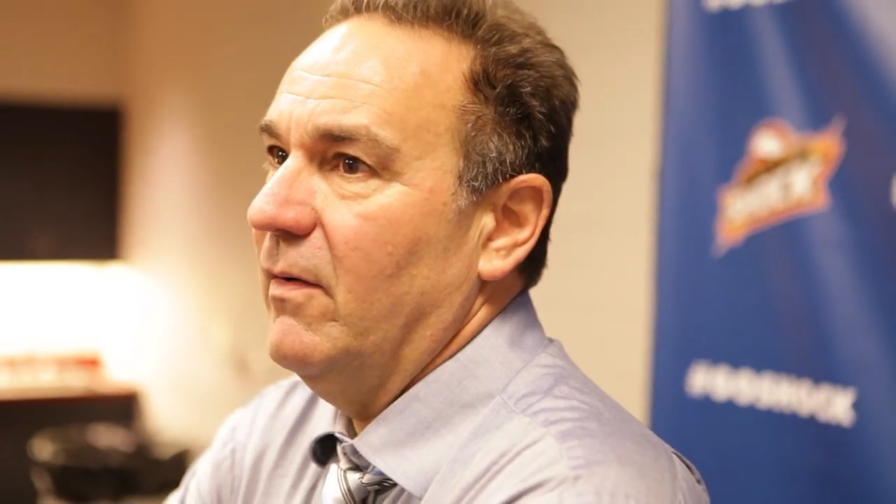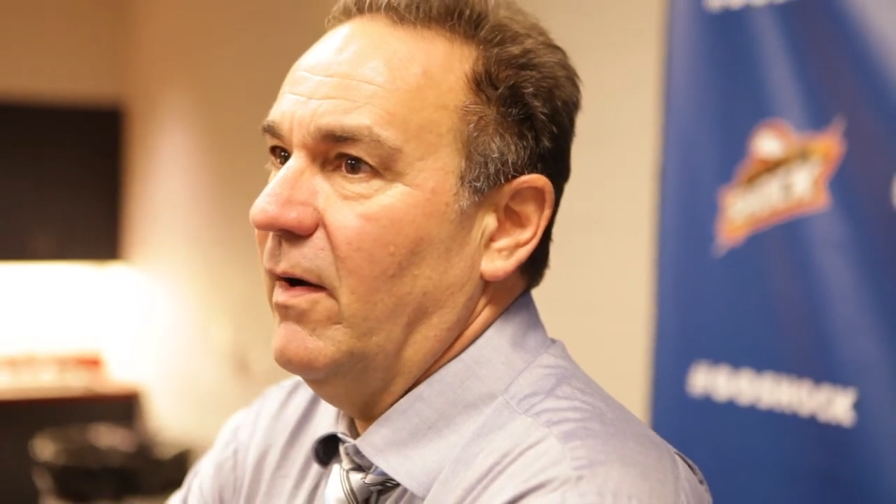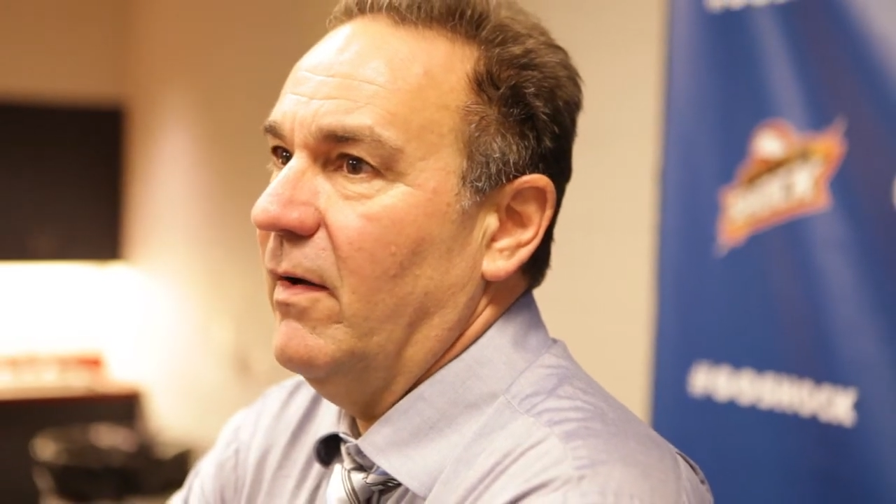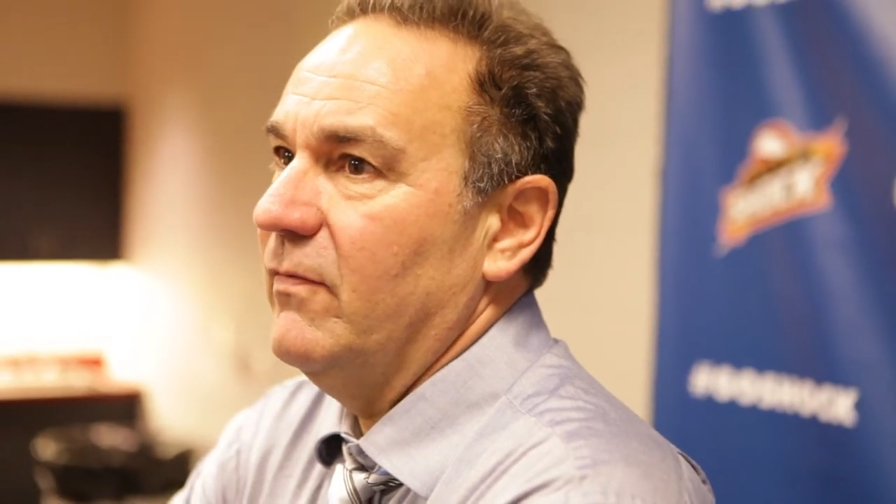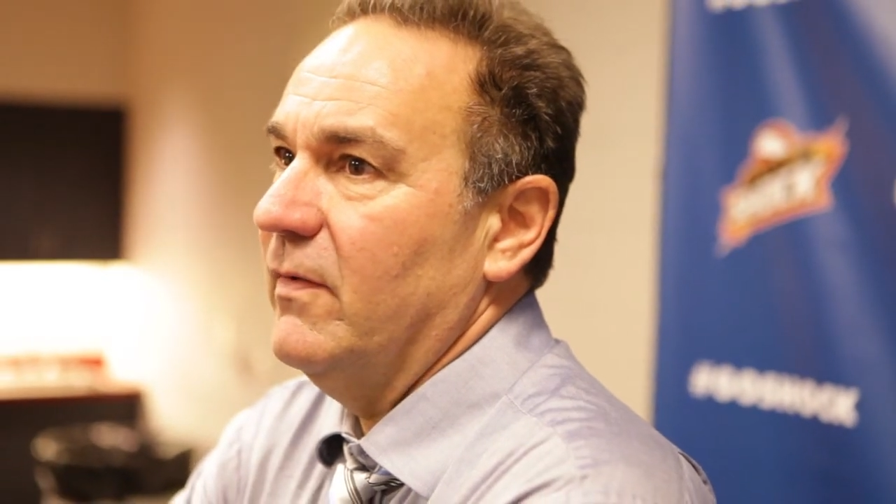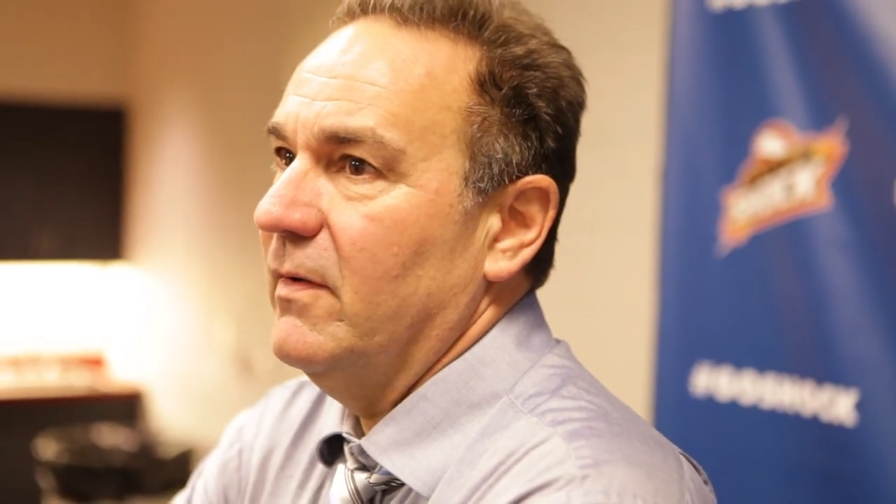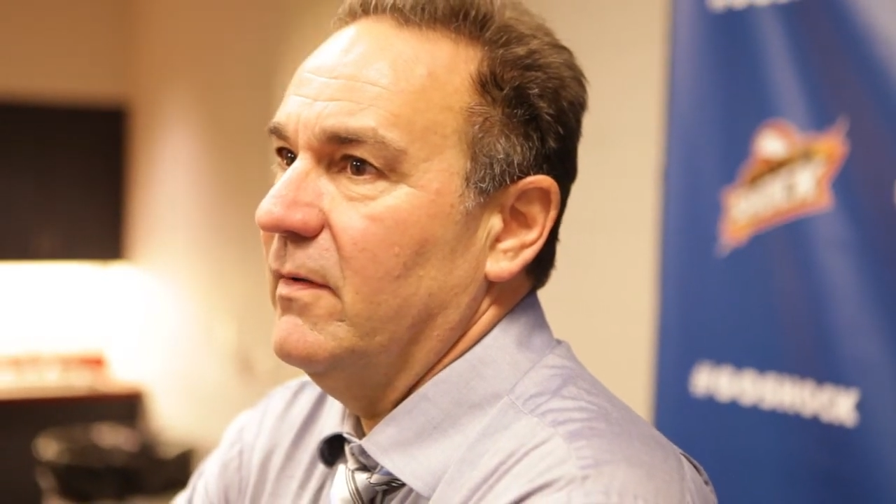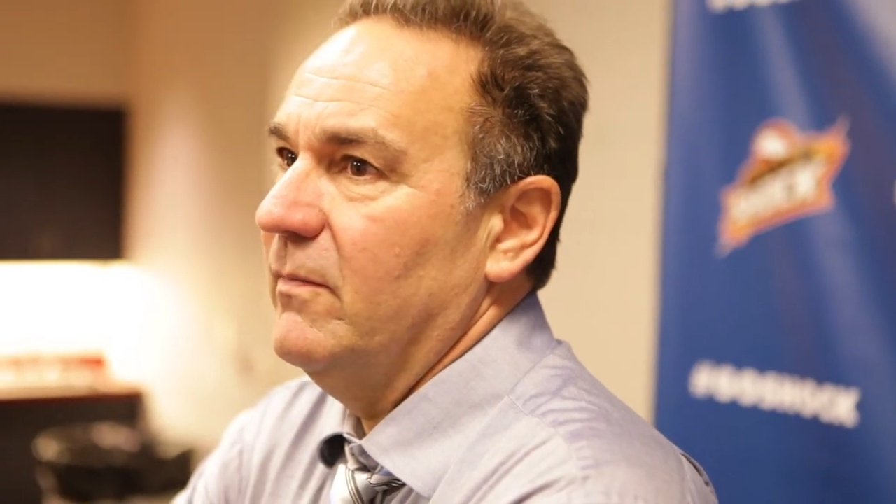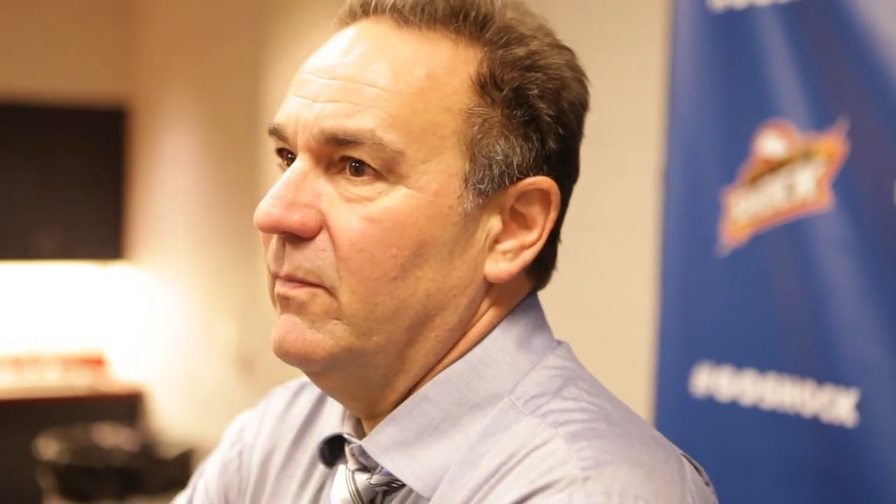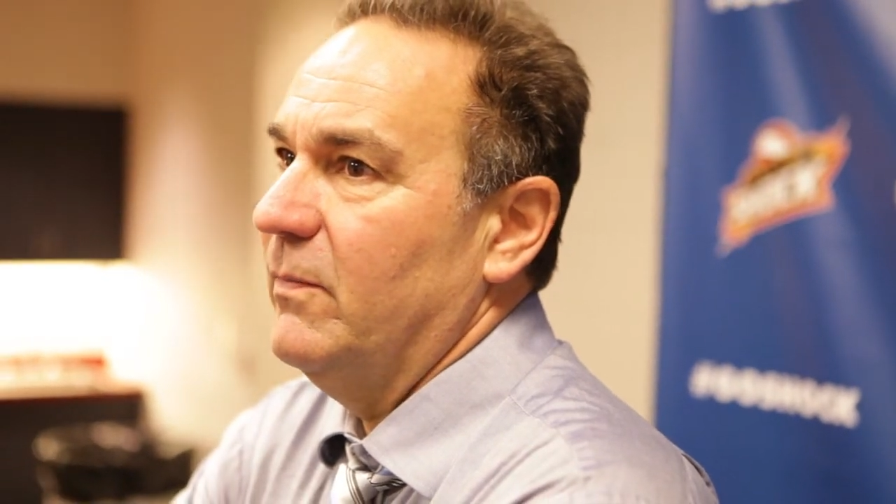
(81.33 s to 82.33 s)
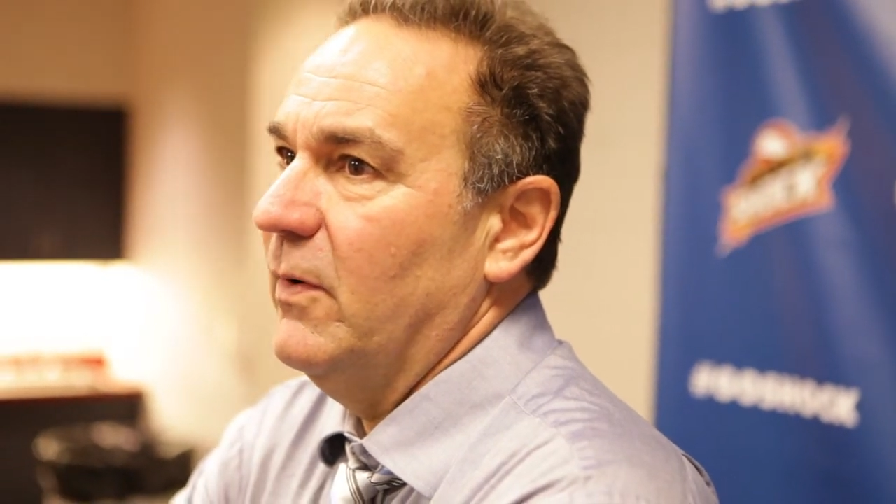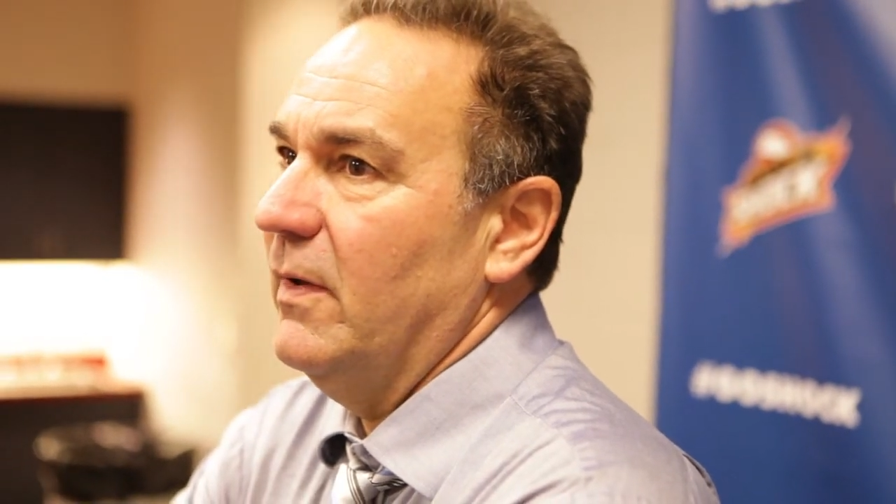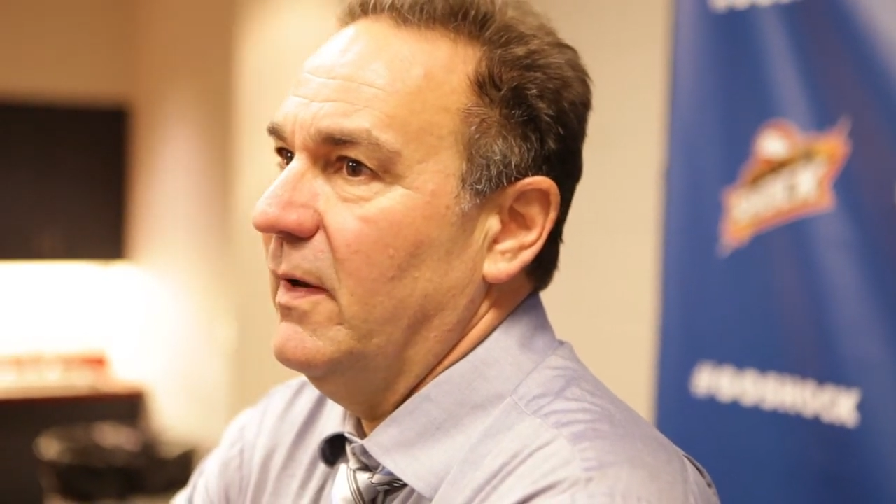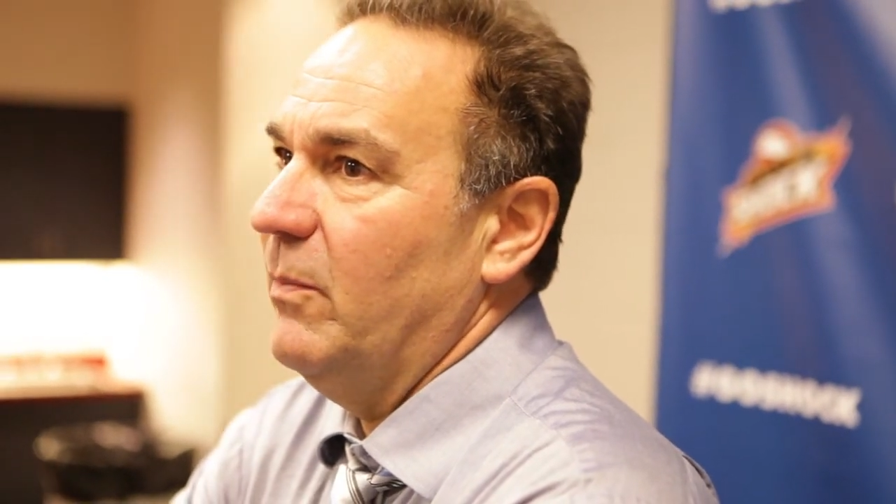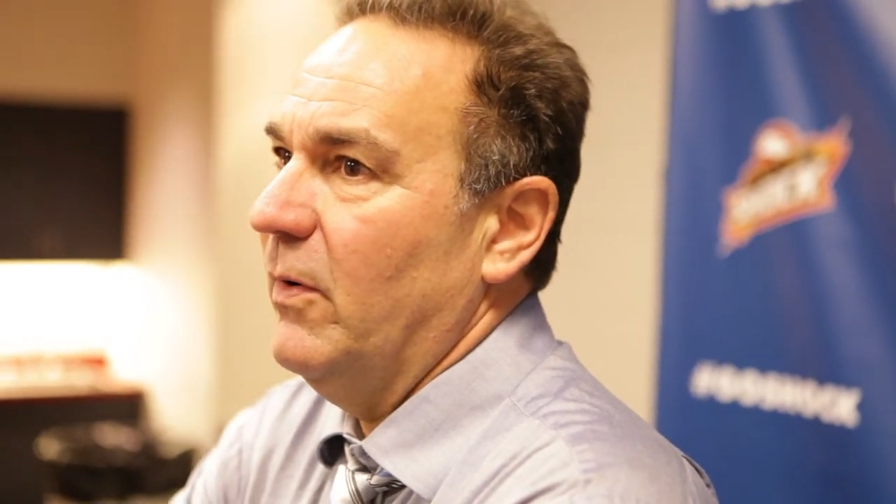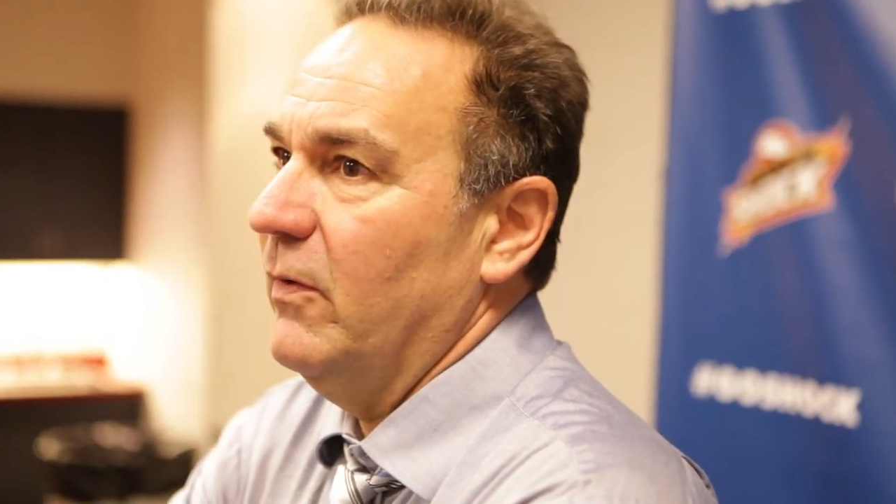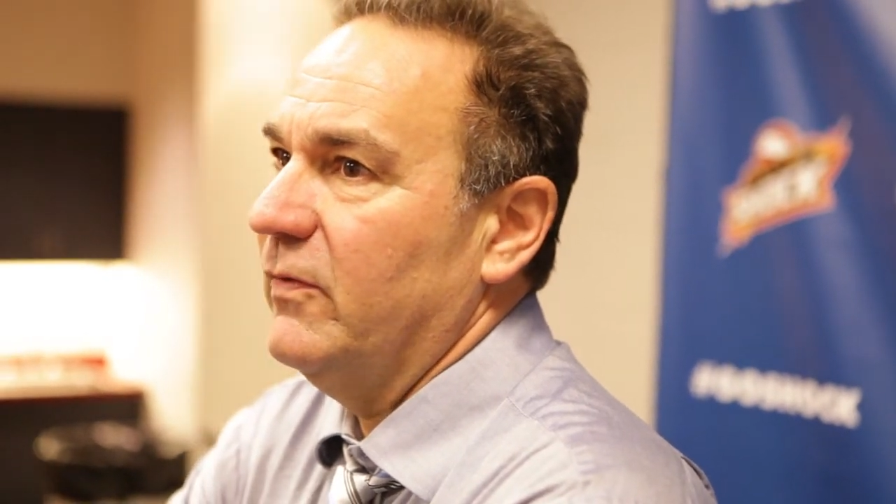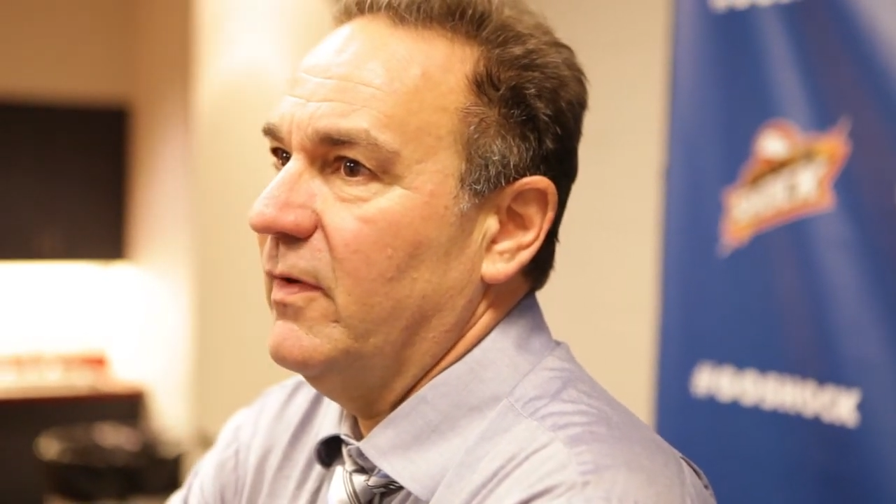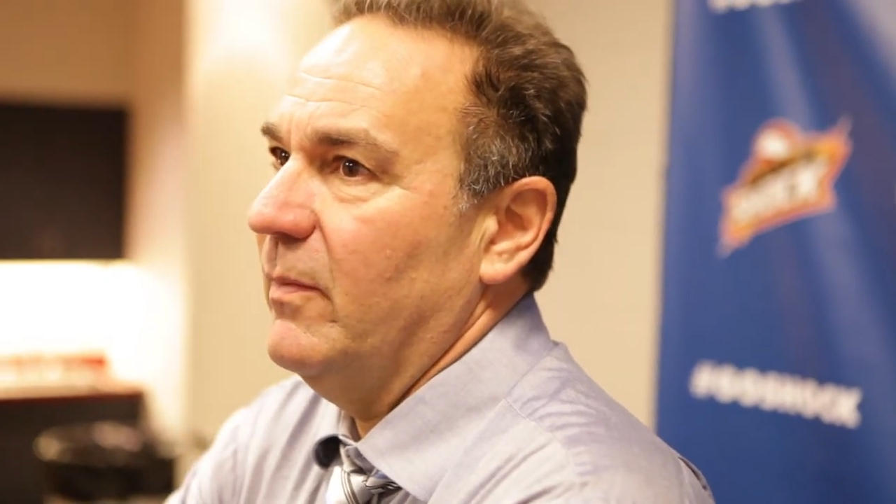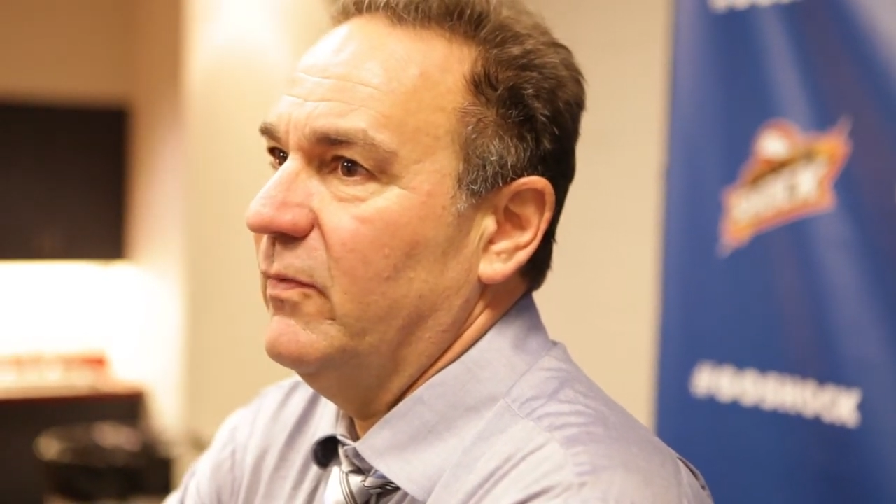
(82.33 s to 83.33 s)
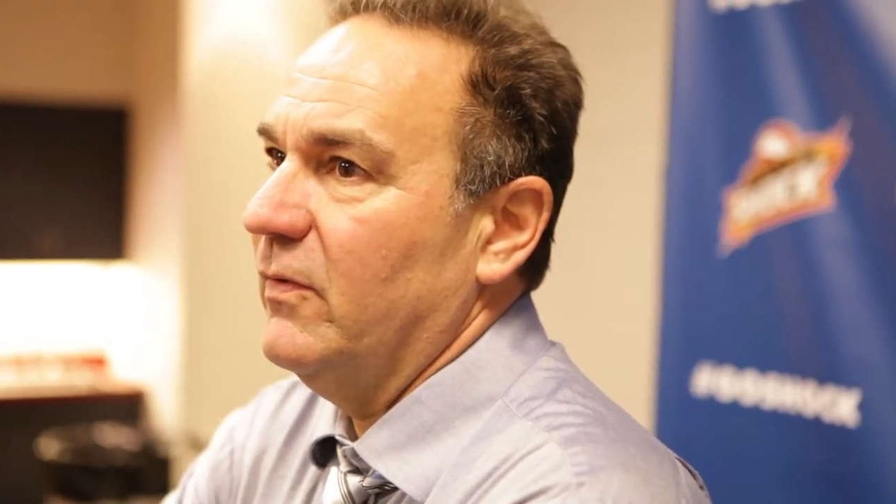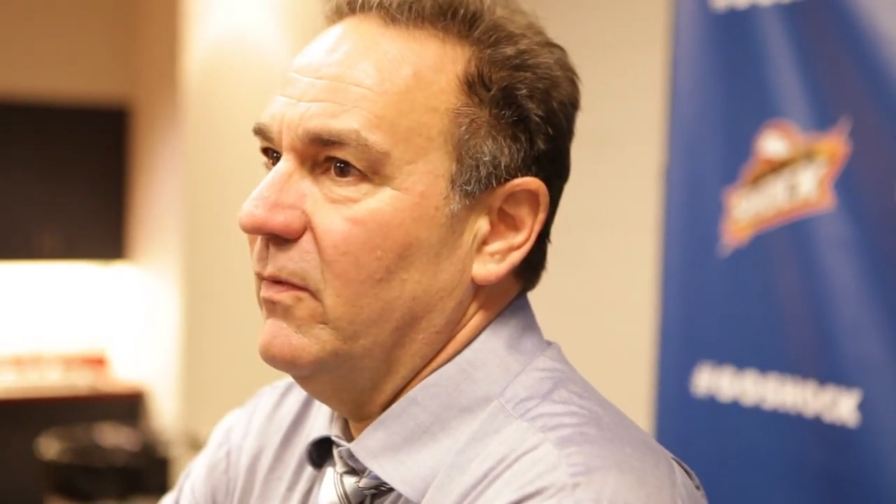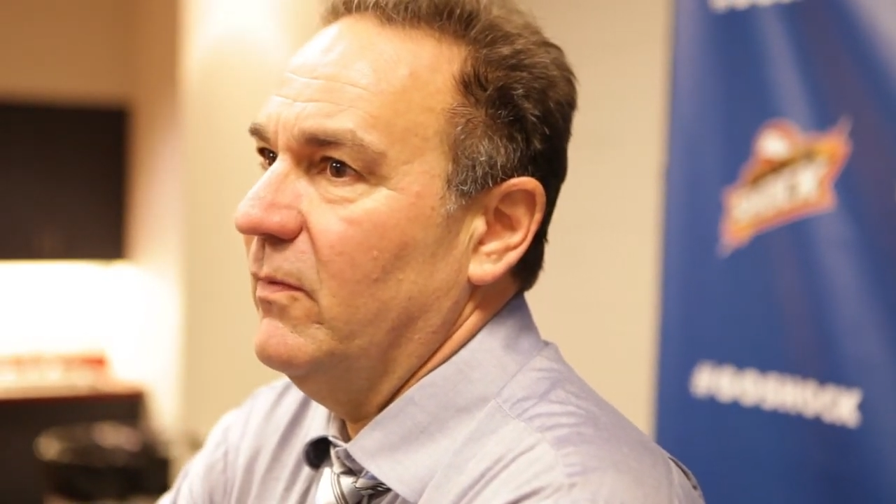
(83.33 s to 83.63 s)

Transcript: off the any post up. So